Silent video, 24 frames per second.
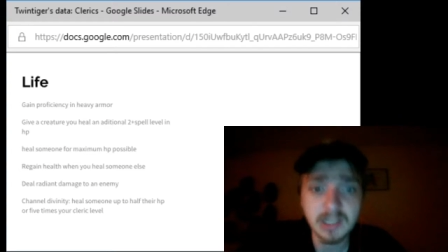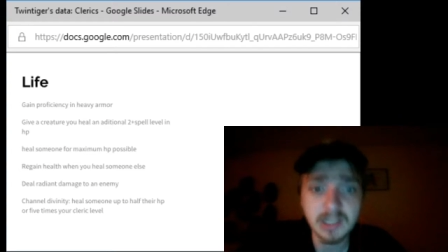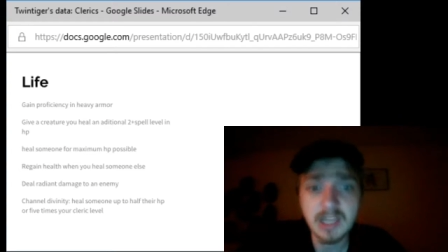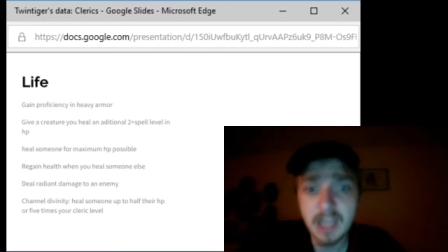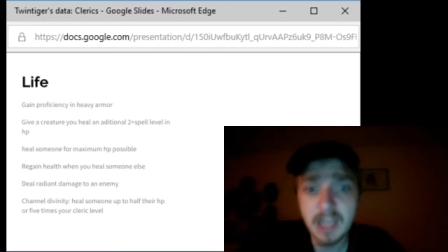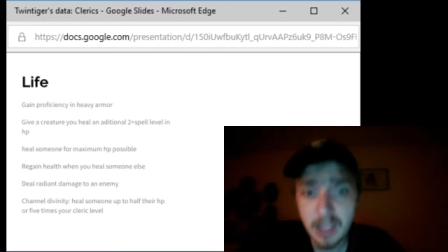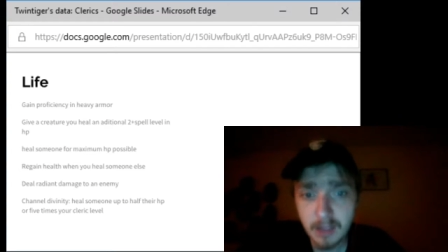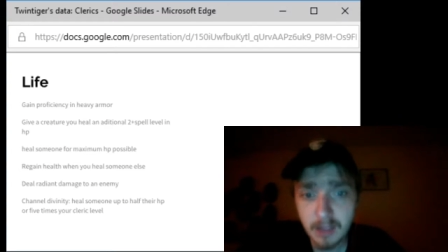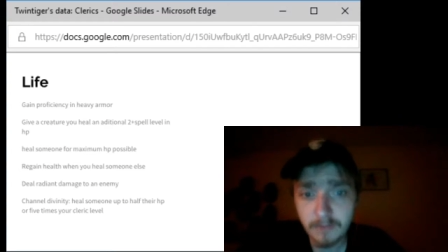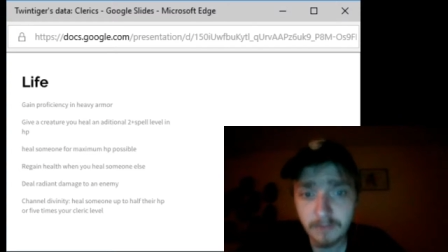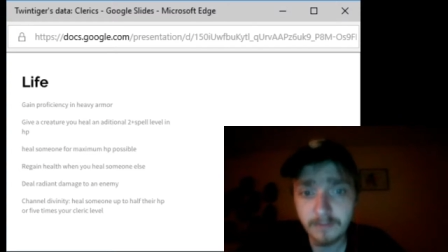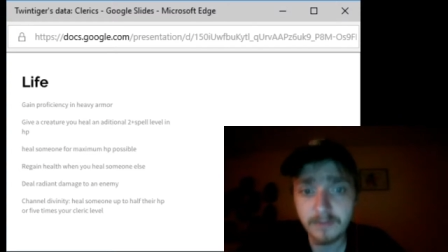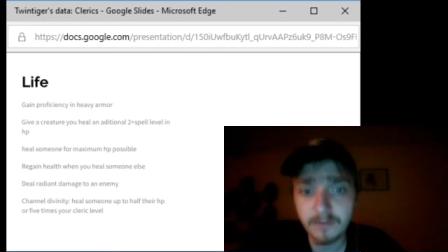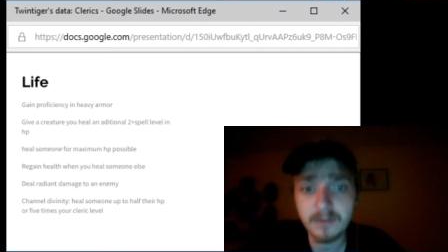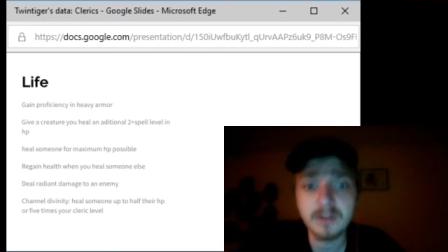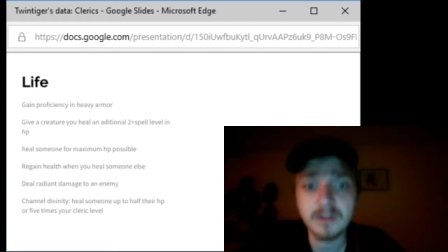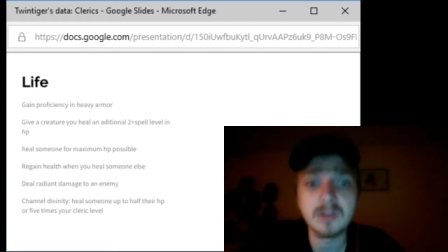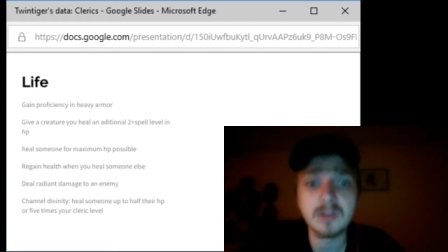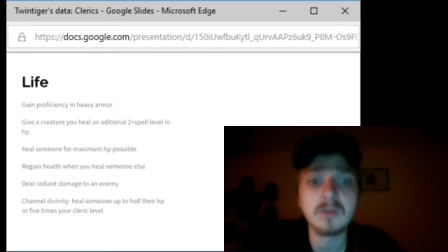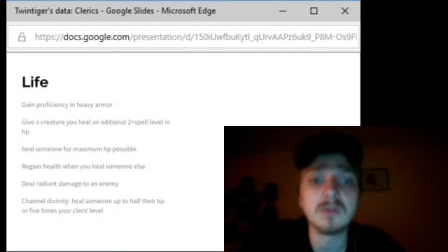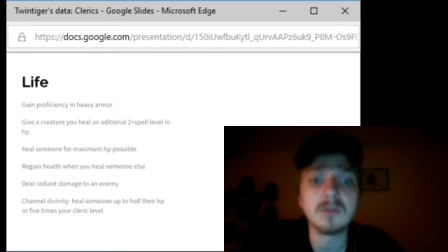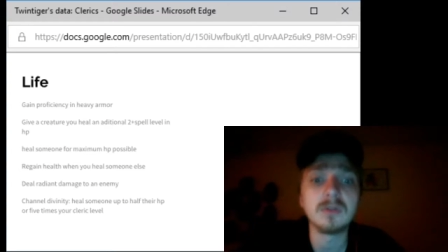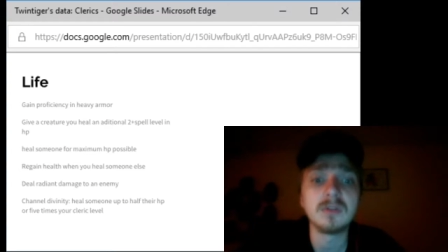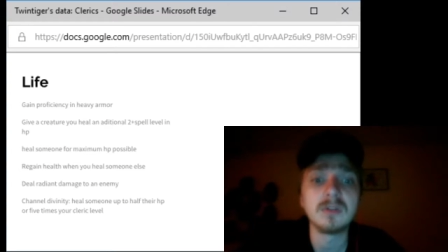If
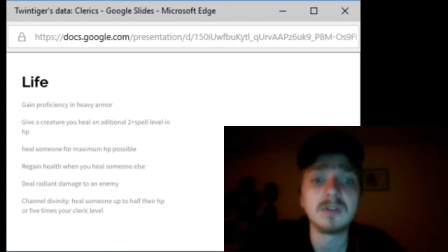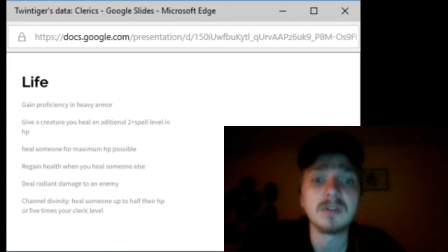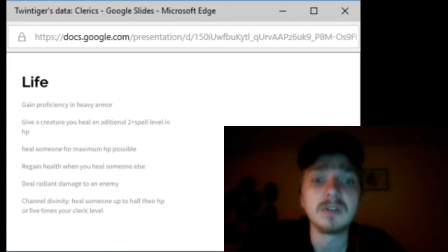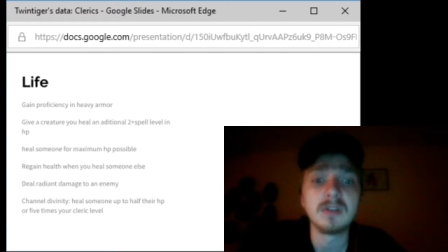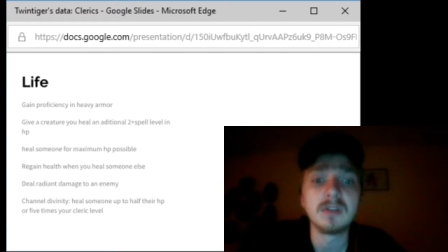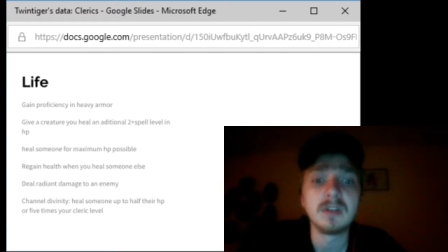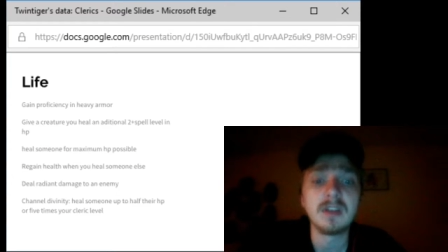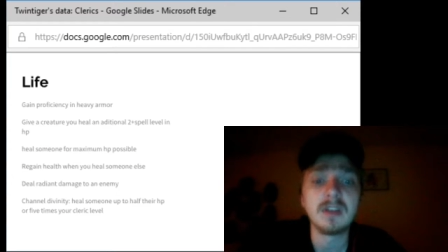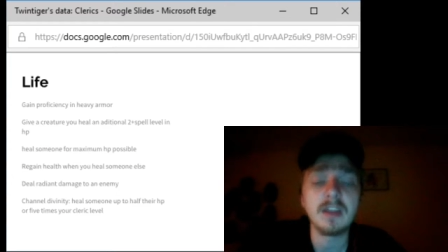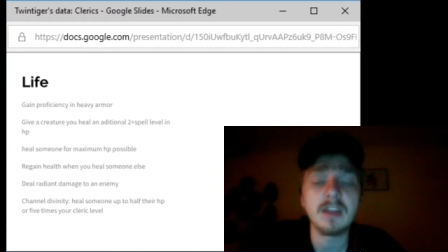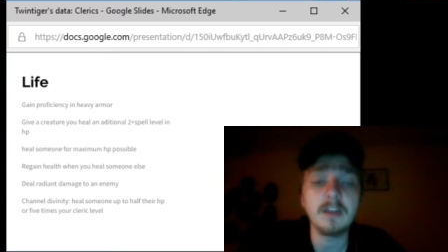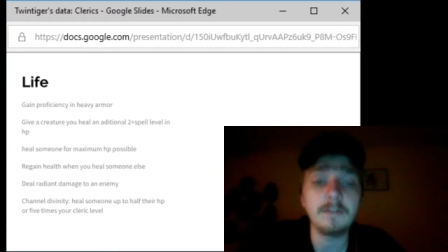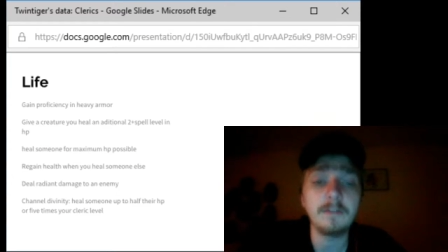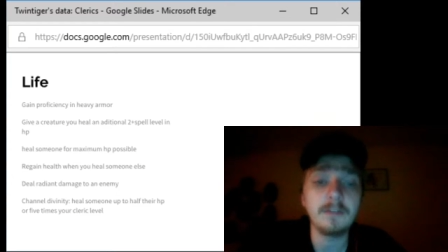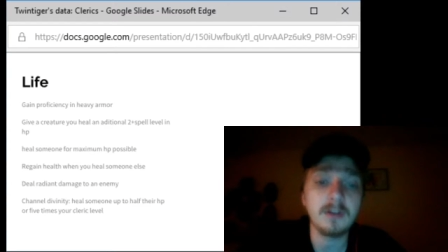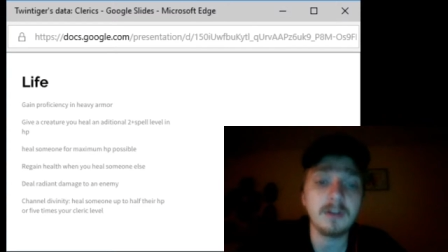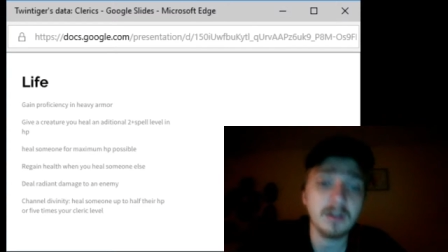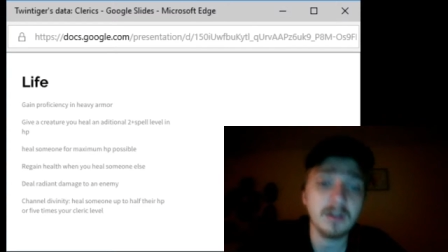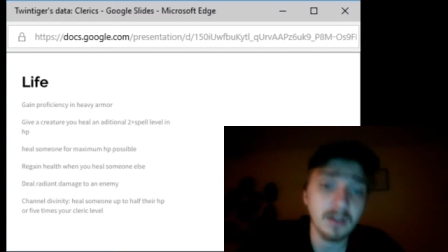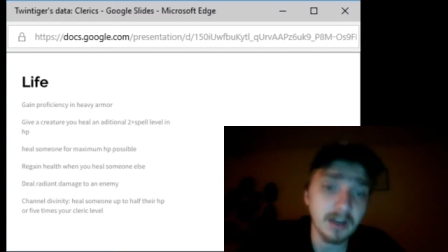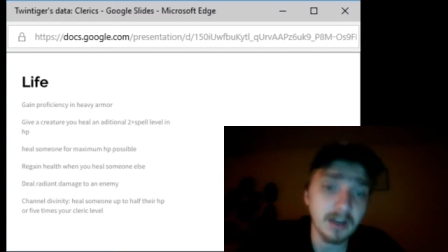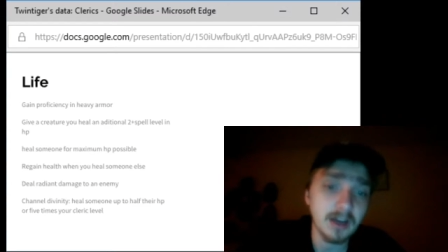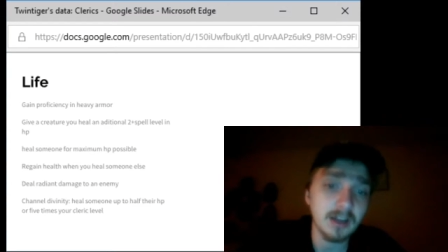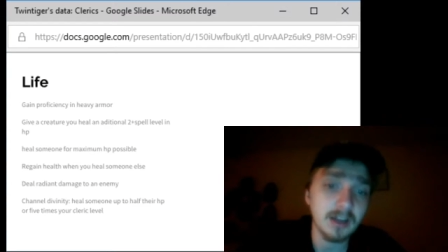you if your
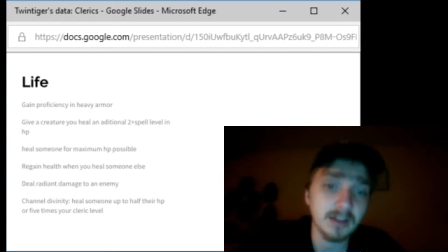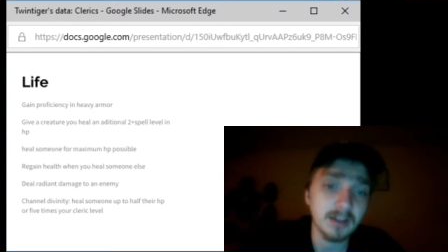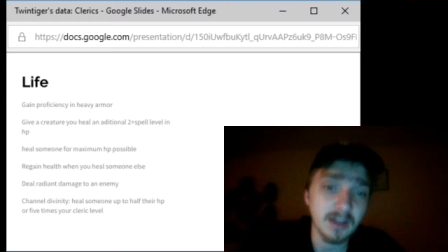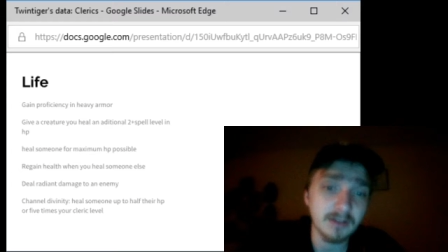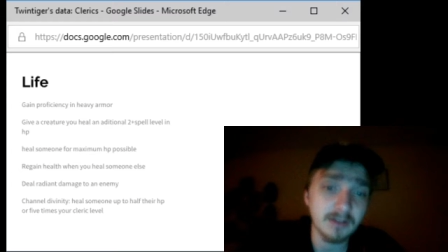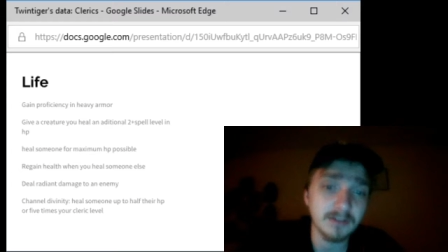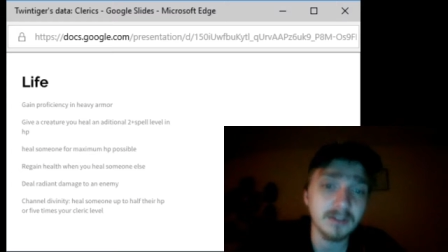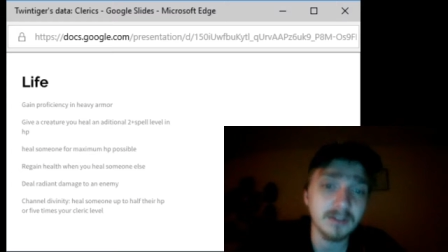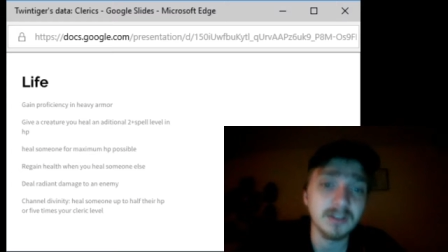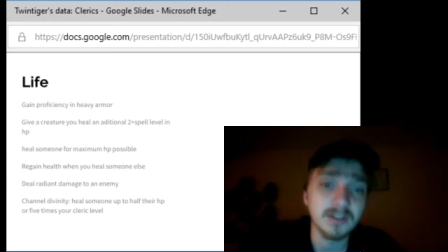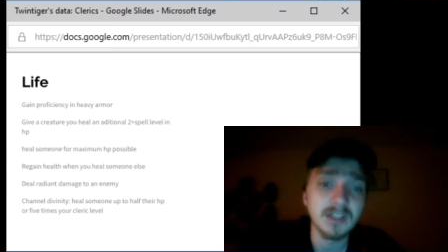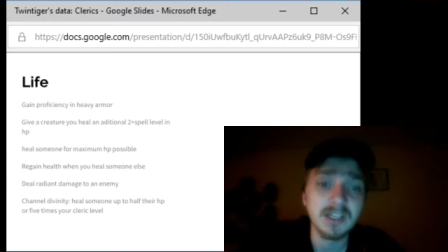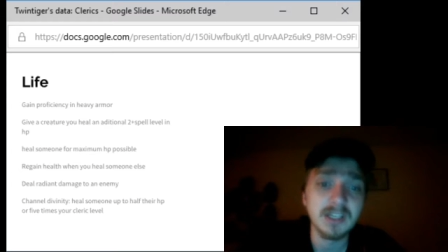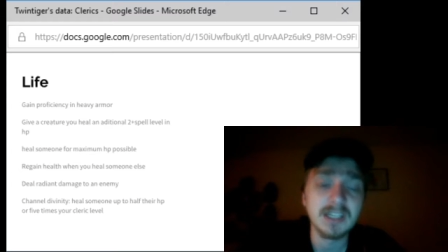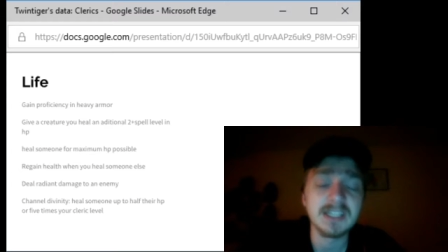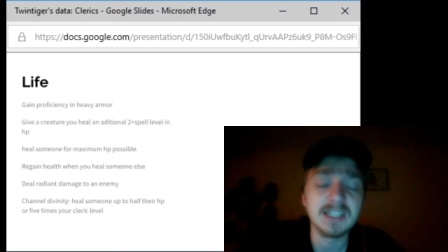cleric level